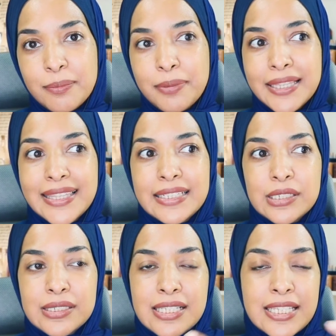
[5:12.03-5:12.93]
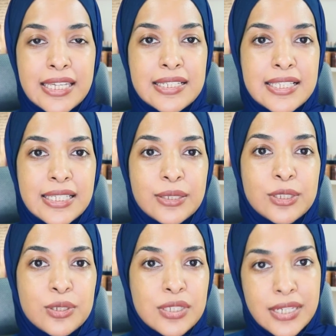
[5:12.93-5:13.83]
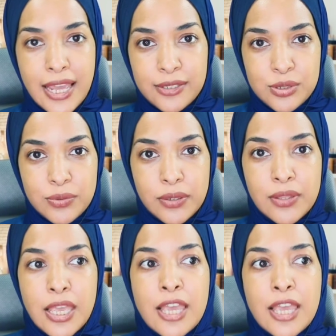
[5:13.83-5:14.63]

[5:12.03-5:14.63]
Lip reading: but their skin still looks natural,